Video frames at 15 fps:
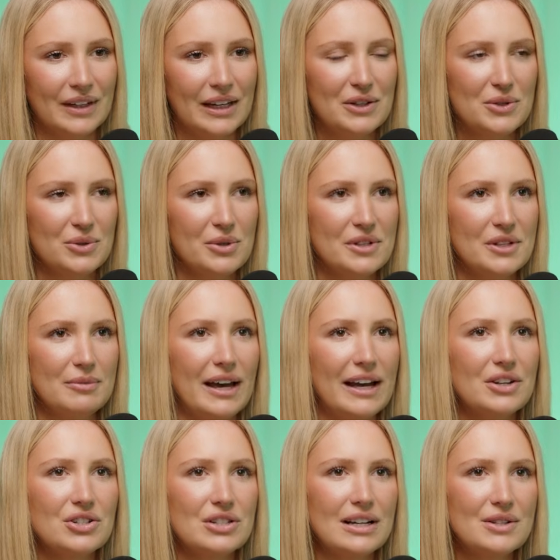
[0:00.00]
It's awesome.
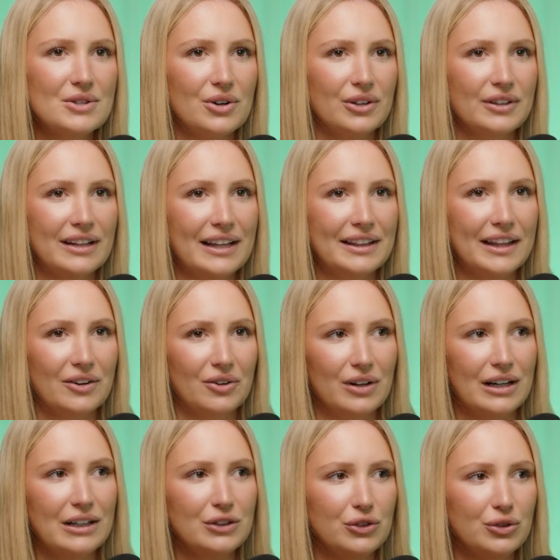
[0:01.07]
And just on that, there
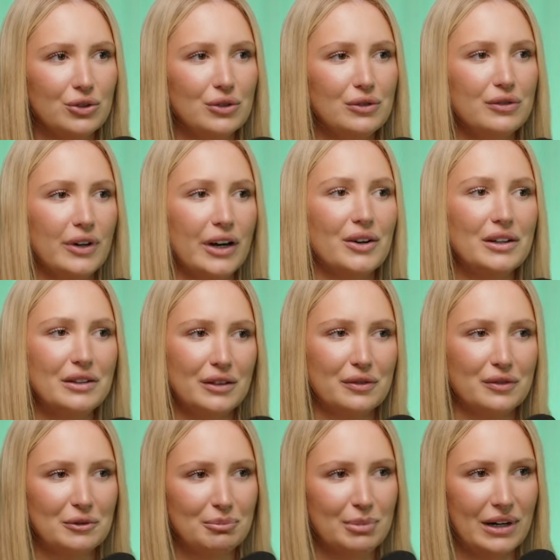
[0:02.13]
are 2 very
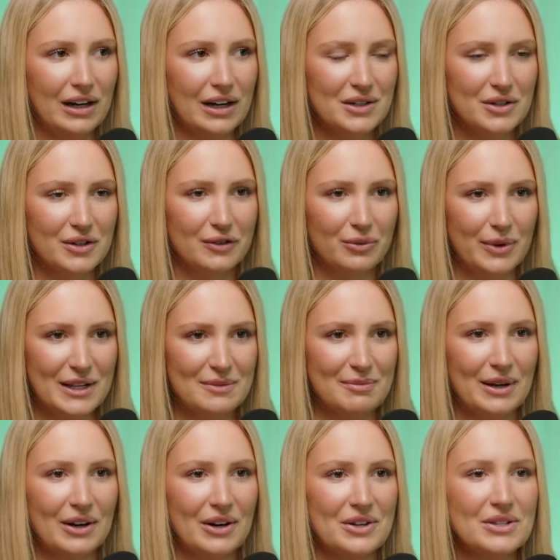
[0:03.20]
different parts of West
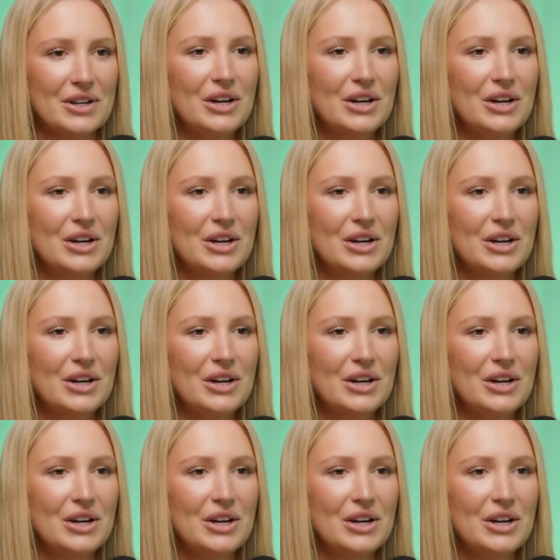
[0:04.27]
Meadows.